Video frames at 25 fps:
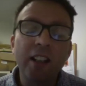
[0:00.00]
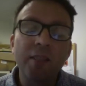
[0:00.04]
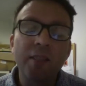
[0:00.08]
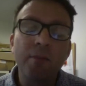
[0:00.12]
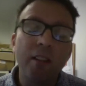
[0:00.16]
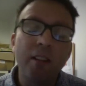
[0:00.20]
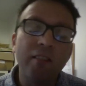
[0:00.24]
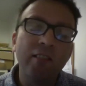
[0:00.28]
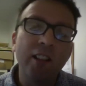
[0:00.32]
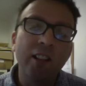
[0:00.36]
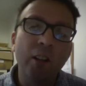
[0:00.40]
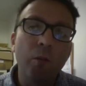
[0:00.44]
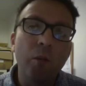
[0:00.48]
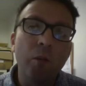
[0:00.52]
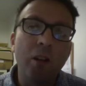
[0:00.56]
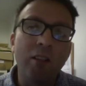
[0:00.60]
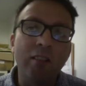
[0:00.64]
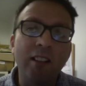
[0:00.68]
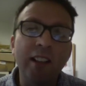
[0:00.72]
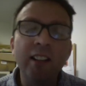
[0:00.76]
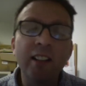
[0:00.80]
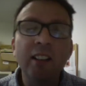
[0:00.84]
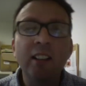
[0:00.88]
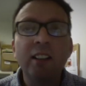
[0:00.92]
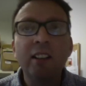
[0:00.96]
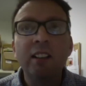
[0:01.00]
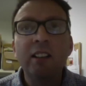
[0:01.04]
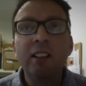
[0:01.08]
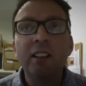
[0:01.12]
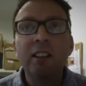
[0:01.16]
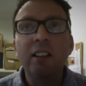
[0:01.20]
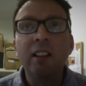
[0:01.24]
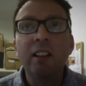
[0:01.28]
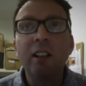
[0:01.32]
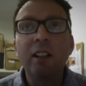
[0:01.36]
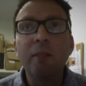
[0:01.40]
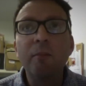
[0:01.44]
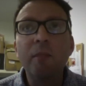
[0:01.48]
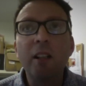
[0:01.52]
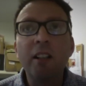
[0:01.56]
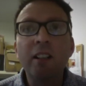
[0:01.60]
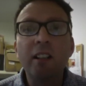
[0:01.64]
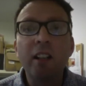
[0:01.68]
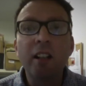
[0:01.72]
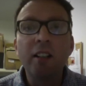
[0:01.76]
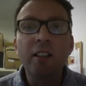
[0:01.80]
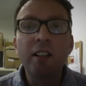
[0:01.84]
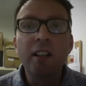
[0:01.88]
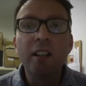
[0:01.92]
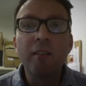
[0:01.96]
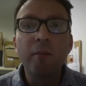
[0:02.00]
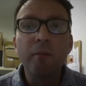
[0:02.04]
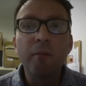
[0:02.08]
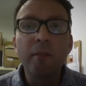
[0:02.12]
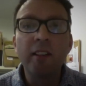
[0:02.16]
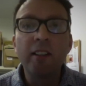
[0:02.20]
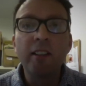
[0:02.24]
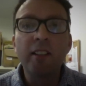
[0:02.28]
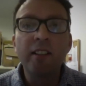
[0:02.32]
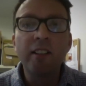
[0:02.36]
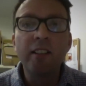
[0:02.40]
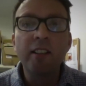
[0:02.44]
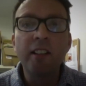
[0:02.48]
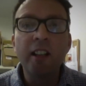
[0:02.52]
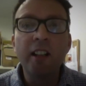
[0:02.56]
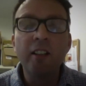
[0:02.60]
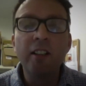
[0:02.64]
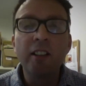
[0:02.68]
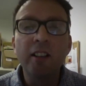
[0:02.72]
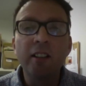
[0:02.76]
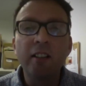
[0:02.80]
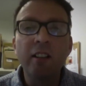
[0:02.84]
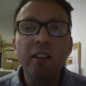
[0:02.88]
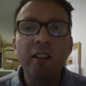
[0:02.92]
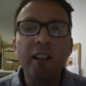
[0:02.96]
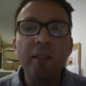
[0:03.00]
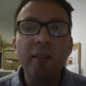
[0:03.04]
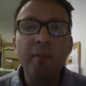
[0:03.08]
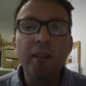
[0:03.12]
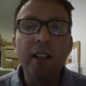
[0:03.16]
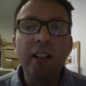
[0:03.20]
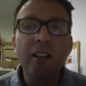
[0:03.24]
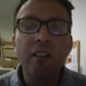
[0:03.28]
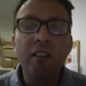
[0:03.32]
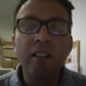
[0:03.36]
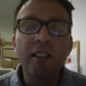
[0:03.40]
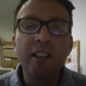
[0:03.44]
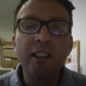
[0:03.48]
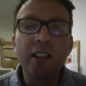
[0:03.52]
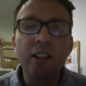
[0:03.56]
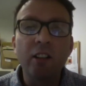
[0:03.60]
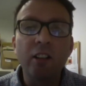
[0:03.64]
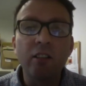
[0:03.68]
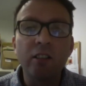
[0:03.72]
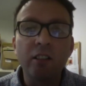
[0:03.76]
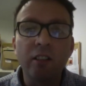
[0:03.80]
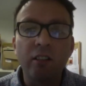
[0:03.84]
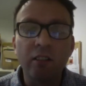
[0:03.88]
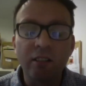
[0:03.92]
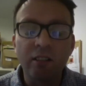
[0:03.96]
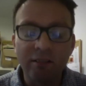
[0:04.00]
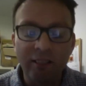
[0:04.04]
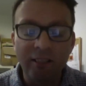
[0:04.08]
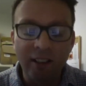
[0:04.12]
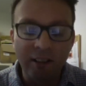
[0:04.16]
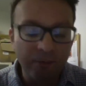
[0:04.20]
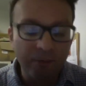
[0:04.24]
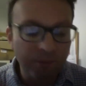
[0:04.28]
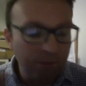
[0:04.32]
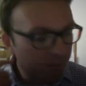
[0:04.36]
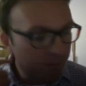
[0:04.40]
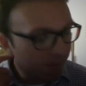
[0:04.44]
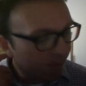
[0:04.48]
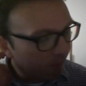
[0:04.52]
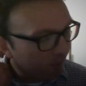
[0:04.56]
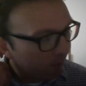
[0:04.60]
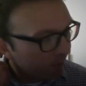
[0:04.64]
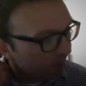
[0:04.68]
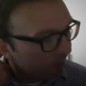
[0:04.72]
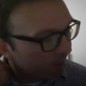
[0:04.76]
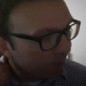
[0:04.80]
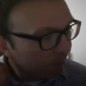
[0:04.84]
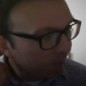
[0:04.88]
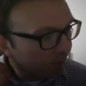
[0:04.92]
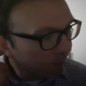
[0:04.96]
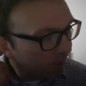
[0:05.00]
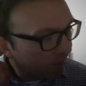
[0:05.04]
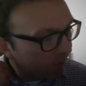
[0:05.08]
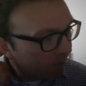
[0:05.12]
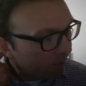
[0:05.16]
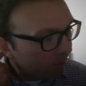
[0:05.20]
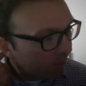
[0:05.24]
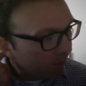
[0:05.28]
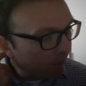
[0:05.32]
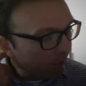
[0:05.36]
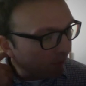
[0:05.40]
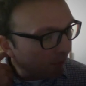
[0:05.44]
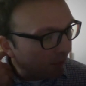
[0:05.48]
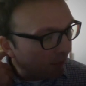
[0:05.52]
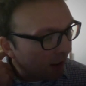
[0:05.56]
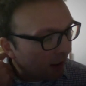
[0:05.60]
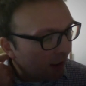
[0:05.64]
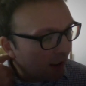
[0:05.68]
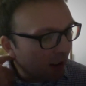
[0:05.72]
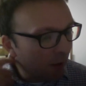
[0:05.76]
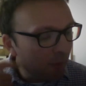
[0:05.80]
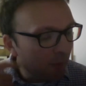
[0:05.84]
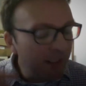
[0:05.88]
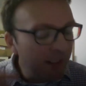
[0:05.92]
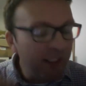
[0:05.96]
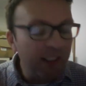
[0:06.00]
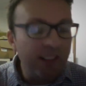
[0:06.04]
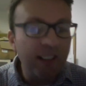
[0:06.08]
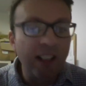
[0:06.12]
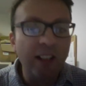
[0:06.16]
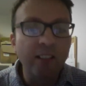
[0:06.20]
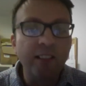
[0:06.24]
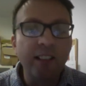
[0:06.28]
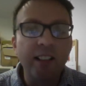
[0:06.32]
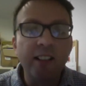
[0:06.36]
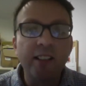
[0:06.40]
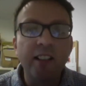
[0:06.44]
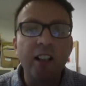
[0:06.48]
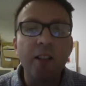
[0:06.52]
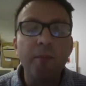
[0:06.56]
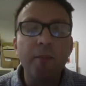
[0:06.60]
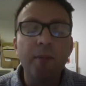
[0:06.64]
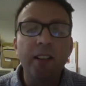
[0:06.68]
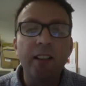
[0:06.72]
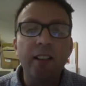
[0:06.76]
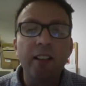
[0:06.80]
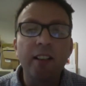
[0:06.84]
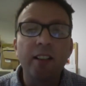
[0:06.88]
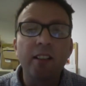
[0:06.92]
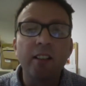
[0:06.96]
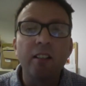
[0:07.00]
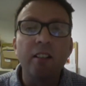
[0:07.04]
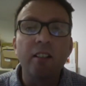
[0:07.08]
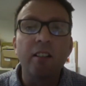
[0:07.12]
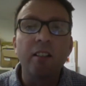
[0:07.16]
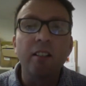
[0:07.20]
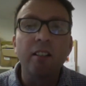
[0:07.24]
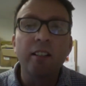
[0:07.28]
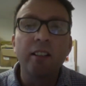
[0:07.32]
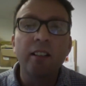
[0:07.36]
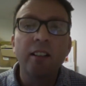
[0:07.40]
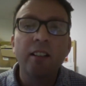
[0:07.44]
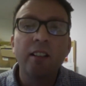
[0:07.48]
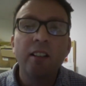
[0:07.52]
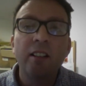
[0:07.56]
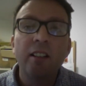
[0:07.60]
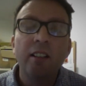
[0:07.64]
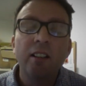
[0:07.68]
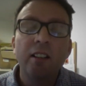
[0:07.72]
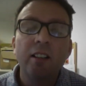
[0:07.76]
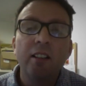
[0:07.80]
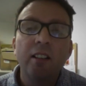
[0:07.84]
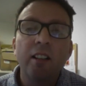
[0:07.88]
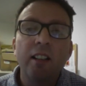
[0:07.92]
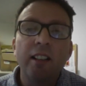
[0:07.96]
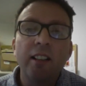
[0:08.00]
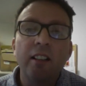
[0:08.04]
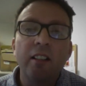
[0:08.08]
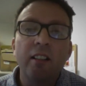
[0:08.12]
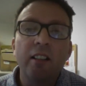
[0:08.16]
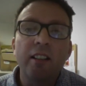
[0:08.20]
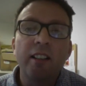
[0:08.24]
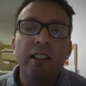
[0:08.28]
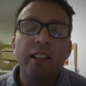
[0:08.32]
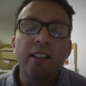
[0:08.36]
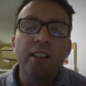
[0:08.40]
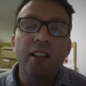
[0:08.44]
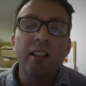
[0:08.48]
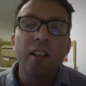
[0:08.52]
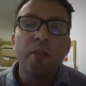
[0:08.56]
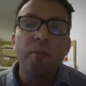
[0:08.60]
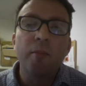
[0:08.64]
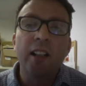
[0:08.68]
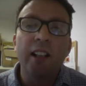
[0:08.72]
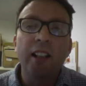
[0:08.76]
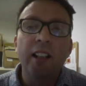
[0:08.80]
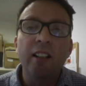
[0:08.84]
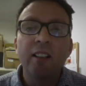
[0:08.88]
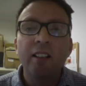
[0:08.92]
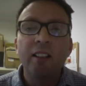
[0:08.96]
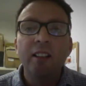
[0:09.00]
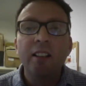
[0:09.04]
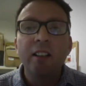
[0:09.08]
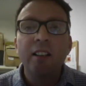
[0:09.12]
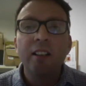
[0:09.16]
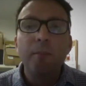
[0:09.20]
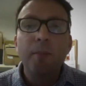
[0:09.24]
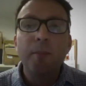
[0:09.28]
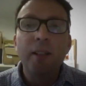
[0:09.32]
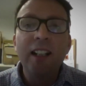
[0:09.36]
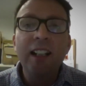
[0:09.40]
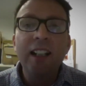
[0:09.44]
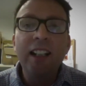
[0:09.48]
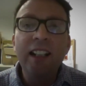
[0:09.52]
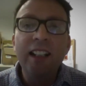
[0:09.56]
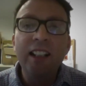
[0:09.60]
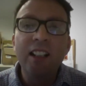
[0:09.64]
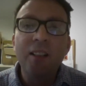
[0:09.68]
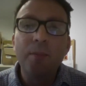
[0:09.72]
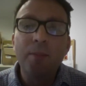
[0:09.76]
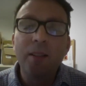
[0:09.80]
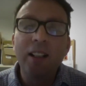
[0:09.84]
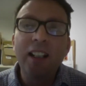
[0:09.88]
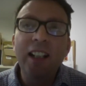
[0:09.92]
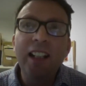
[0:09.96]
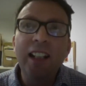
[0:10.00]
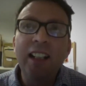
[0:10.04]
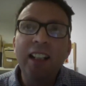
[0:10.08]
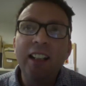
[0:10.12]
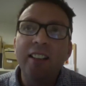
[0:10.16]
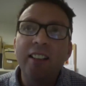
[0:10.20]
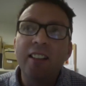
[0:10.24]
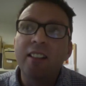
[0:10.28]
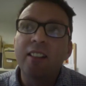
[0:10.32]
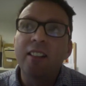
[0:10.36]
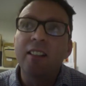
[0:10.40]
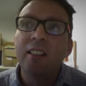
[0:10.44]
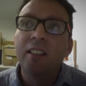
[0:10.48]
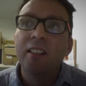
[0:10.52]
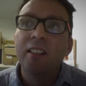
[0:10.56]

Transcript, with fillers: my real worry. Um, and, and governments, you know, Naomi Klein's shock doctrine. Um, this is how dystopias start, like Nazi Germany. Please, please,